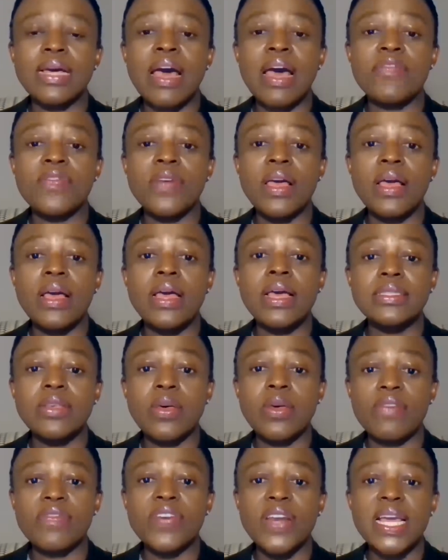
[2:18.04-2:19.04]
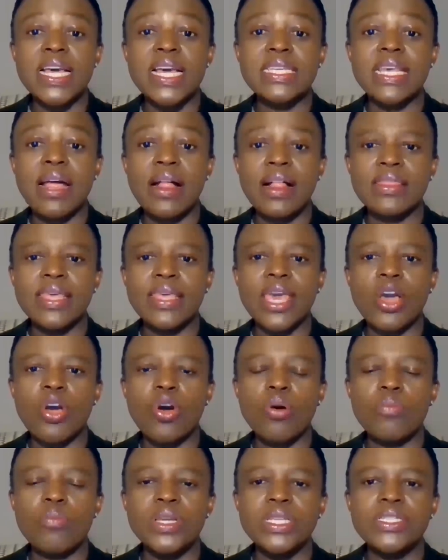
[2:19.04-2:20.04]
of South Africa's healthcare
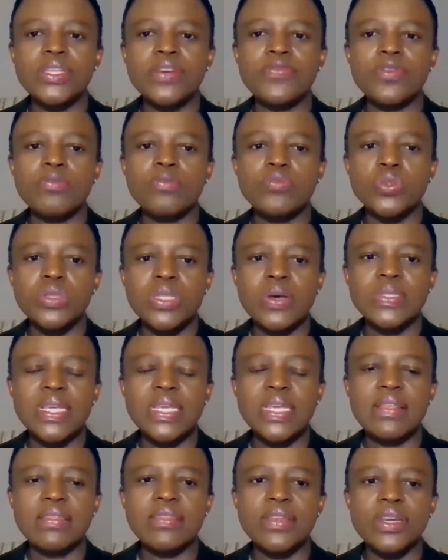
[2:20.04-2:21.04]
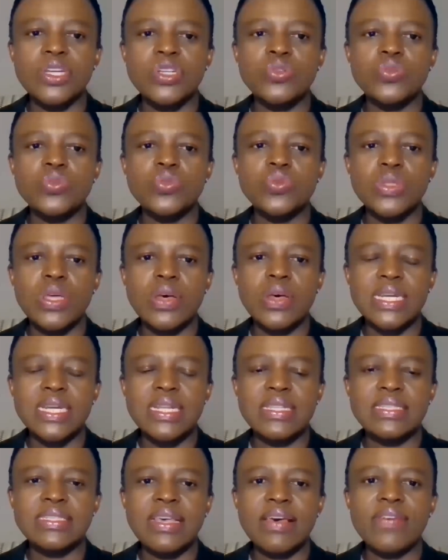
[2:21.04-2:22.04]
community from 2003 to
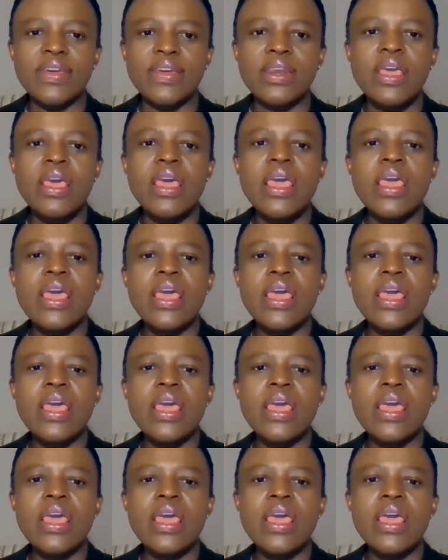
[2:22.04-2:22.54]
2007,